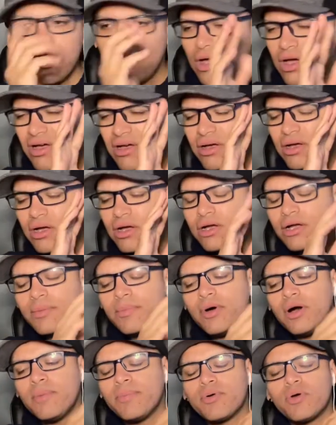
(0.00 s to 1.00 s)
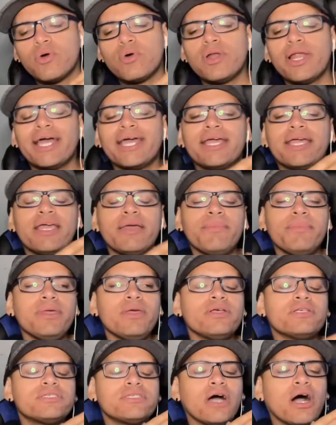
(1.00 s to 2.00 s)
Oh, come on, bro. Like, give
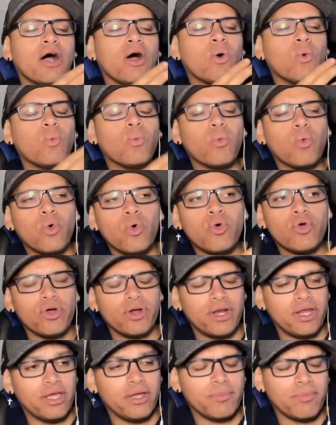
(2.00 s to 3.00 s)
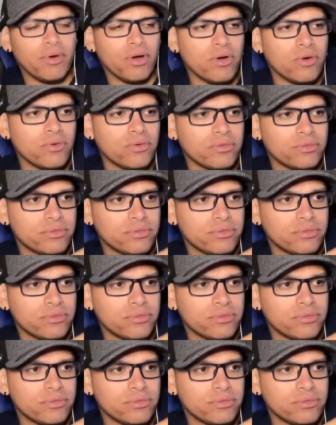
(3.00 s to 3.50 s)
me a warning, bro.